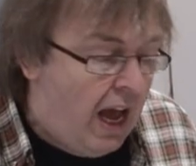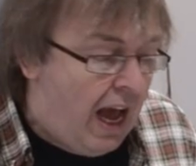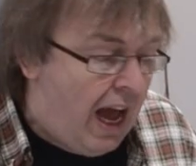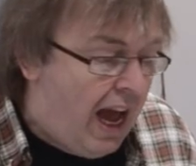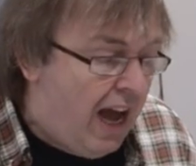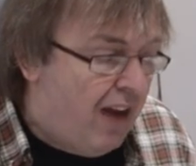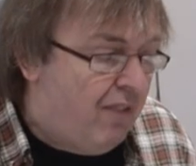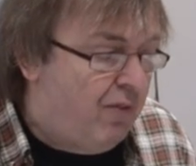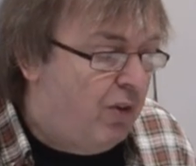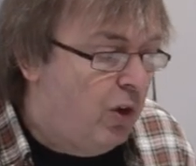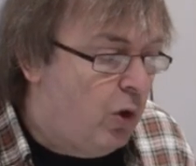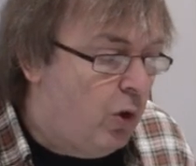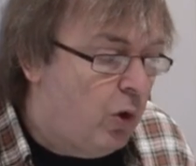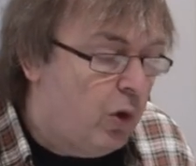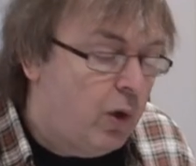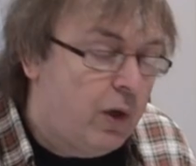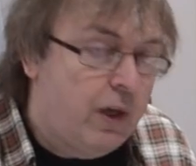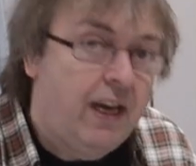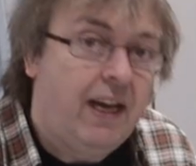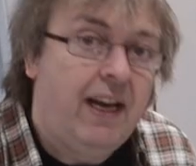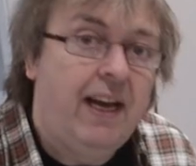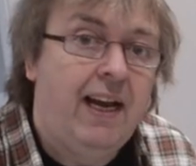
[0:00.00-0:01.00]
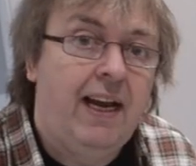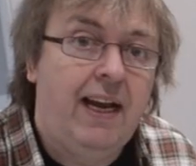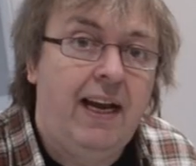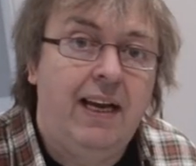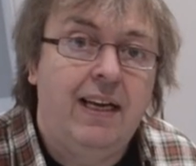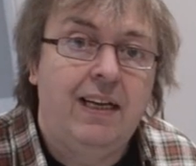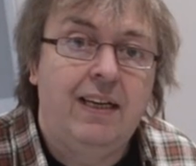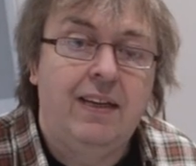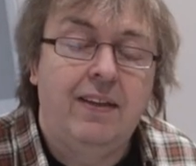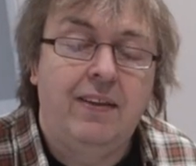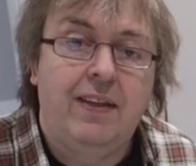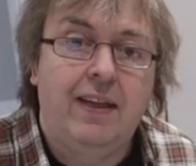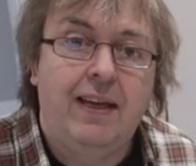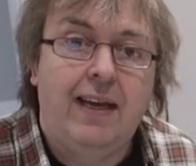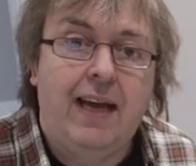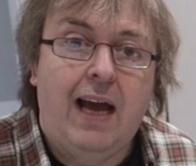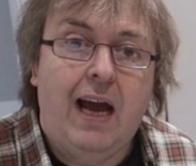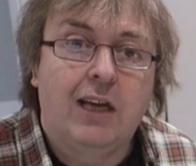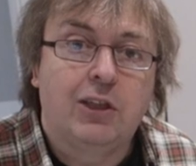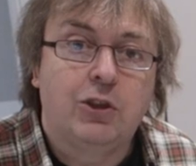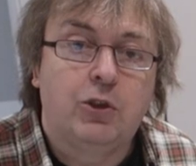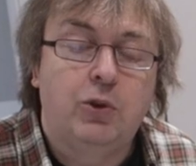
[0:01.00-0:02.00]
Have a look in
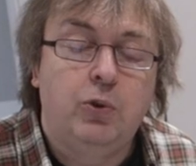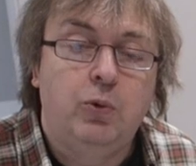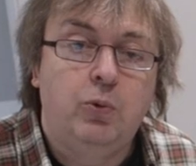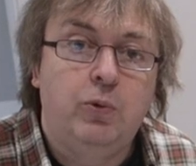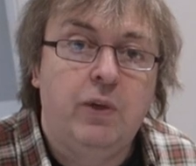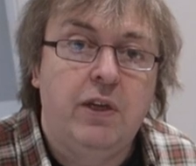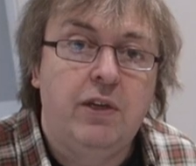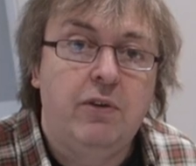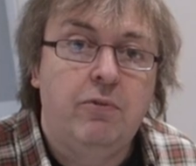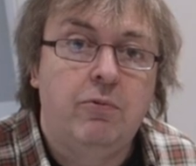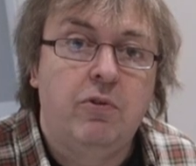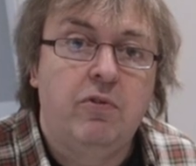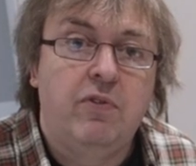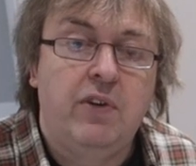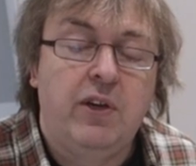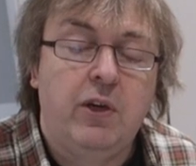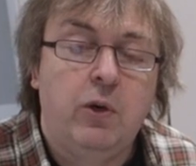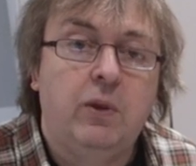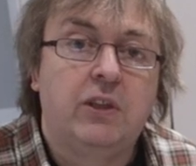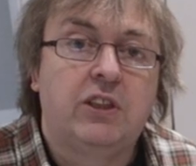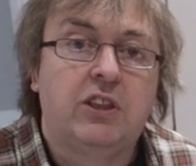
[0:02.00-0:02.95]
the actual written review.